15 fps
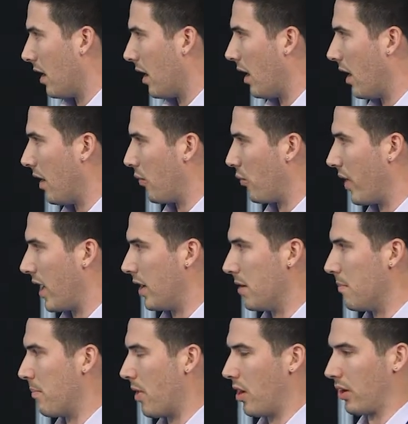a
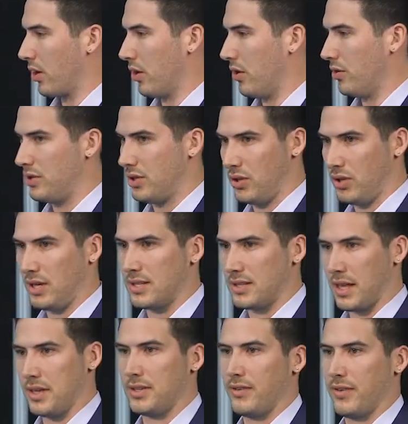random barcode to these
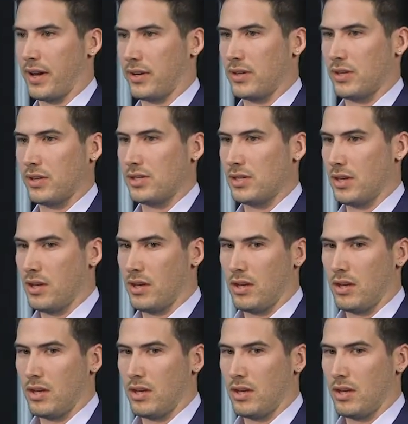lentivectors.